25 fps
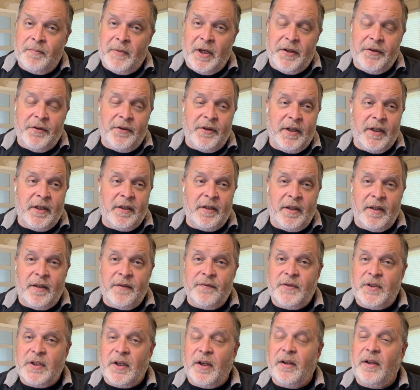mother that
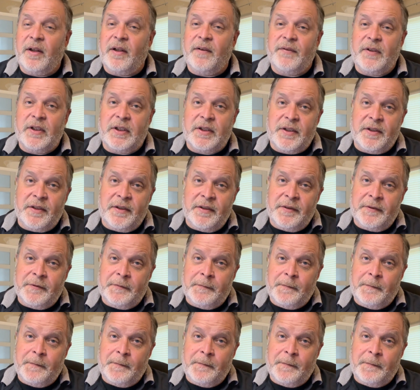loves all of us.